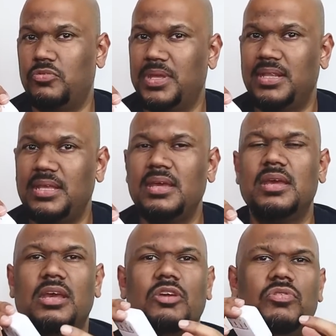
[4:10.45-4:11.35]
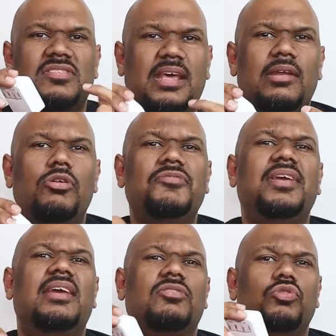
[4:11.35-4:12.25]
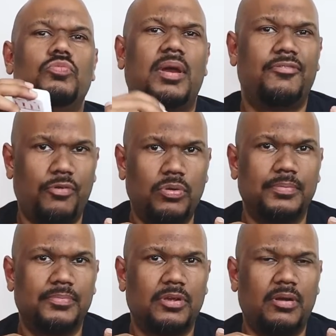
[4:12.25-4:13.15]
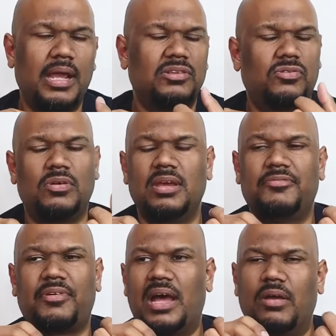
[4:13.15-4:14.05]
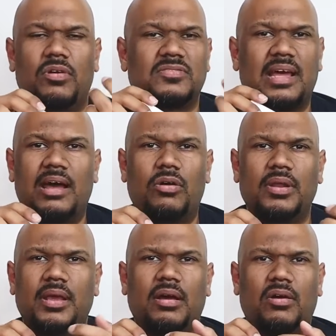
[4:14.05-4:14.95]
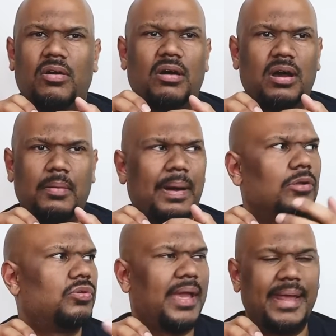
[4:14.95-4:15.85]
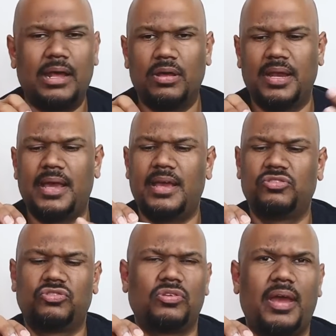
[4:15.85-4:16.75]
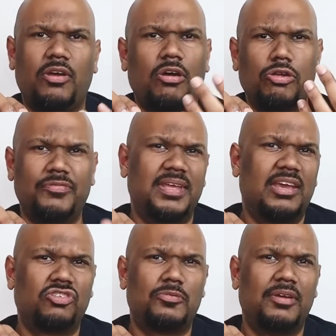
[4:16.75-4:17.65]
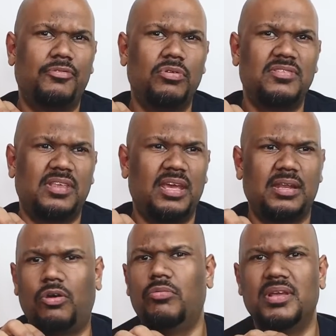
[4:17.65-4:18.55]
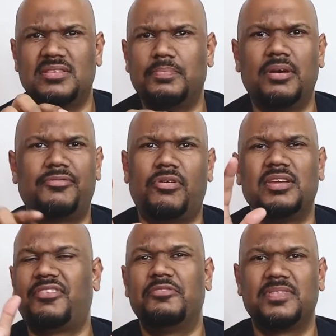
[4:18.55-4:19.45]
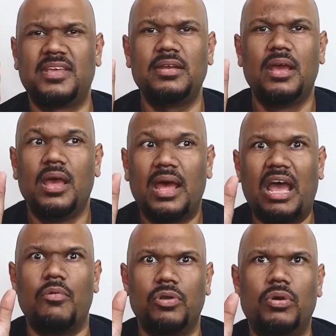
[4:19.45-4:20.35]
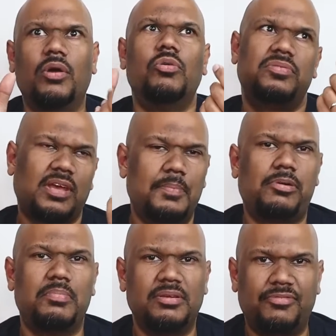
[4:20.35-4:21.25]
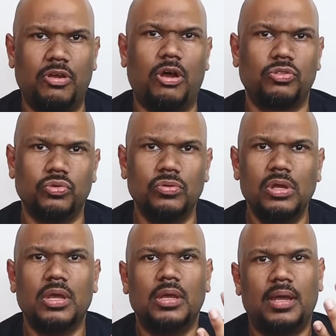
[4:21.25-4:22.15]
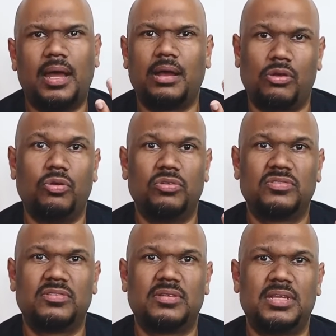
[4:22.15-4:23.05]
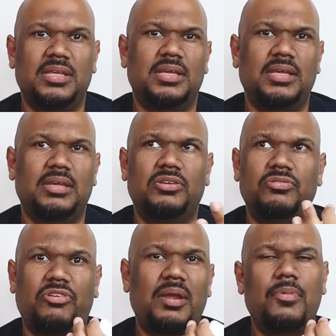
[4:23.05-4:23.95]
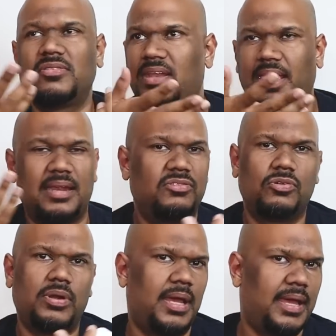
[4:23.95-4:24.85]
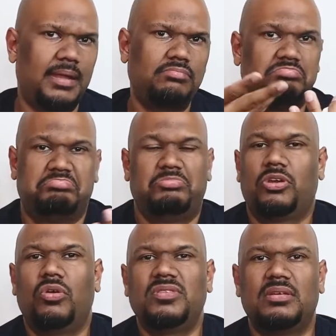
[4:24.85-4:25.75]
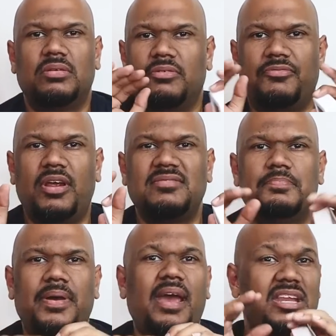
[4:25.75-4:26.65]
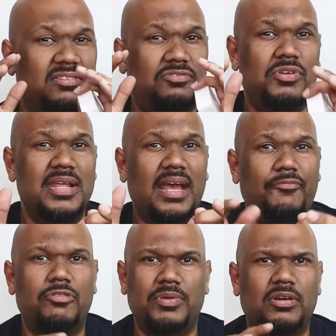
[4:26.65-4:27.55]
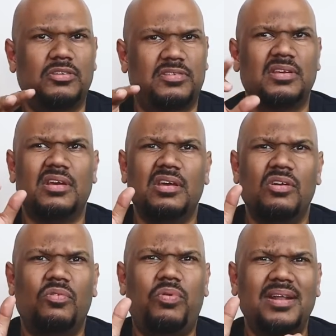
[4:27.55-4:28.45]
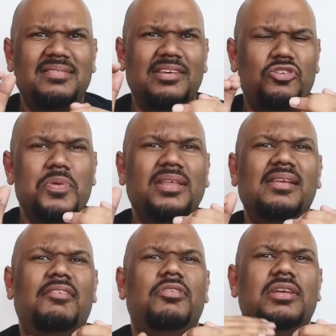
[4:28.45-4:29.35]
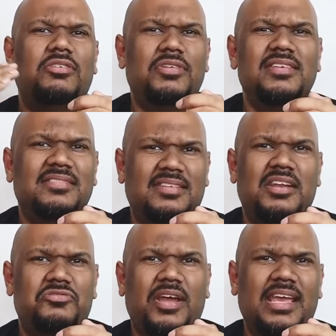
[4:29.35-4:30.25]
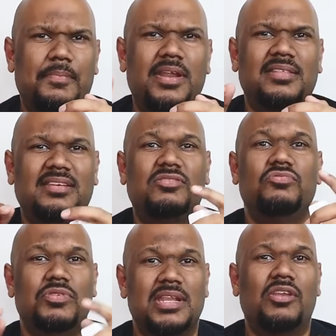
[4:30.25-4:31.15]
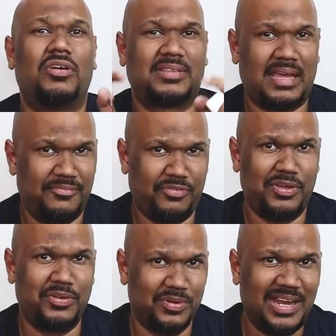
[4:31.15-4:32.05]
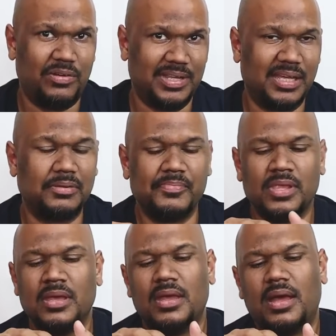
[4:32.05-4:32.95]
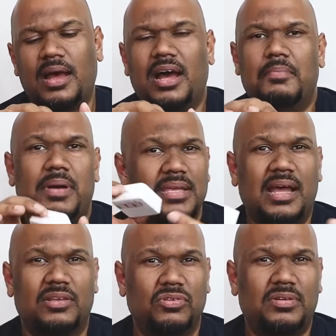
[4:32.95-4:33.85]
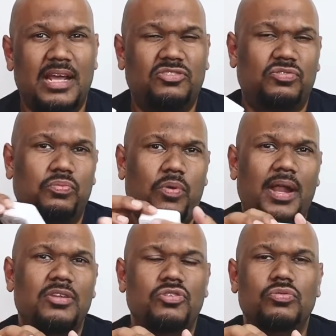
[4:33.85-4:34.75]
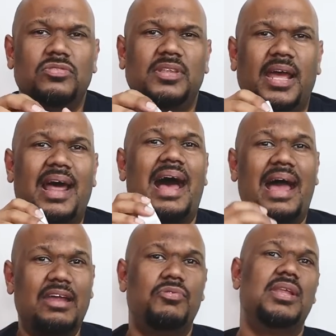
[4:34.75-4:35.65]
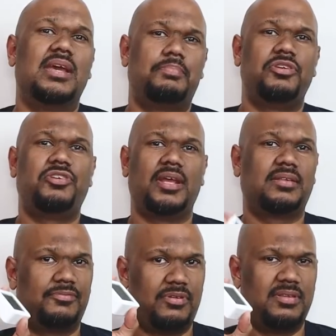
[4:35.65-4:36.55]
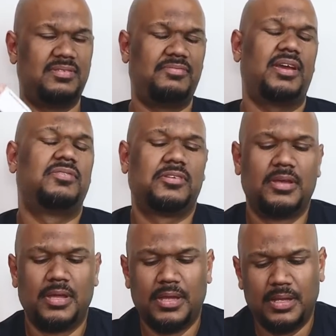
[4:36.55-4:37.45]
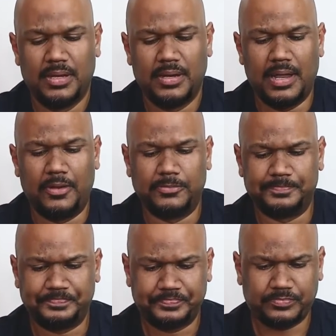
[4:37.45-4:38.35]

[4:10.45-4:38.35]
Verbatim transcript: humidity, it will send a notification to my phone, all right? So if I was out or about to head out and I got a notification on my phone saying that, oh, it's above 45%, I would know that, oops, I probably forgot to close the dry box, and I can just go there and close it. Very simple, and it's really helpful because once the humidity level increases in the dry cabinet, it takes a really long time for it to go down again. But yeah, so that's one use that I really appreciated for this device. Now,